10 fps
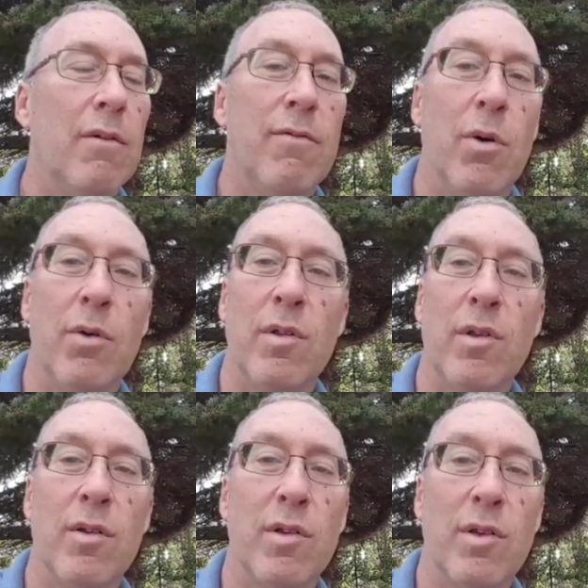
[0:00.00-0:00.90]
Phones
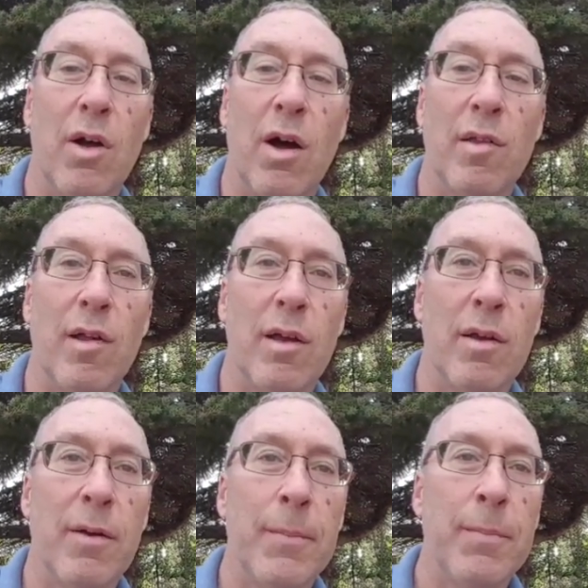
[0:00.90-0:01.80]
are just a godsend
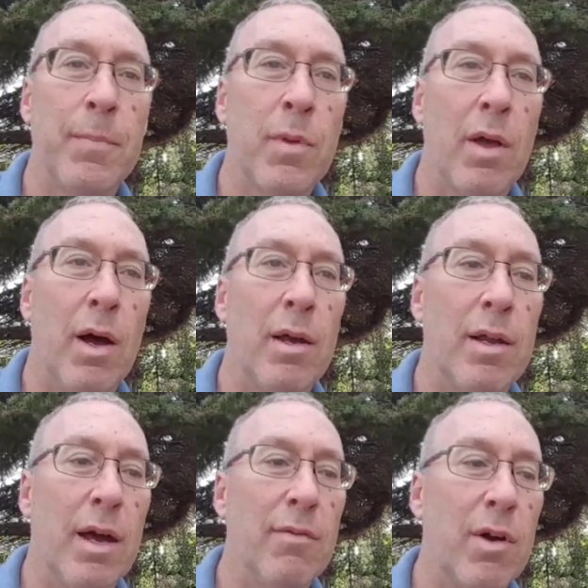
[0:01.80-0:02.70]
to
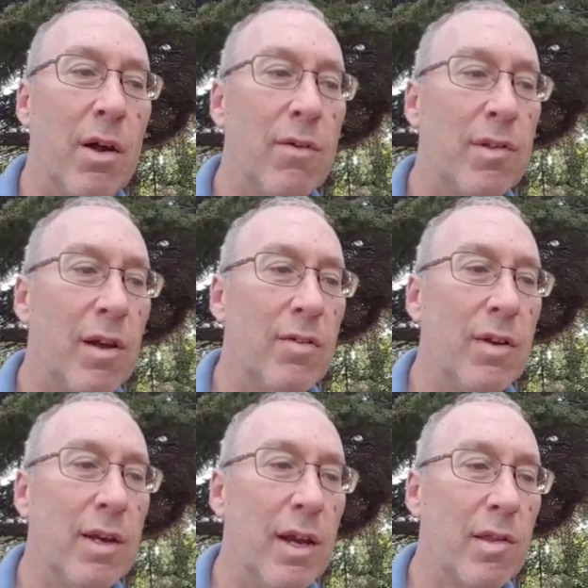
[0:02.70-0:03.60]
have a conversation
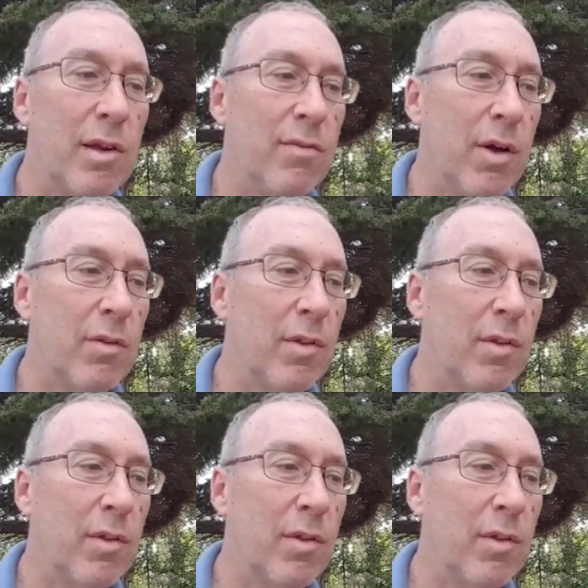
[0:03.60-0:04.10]
and get stuff out.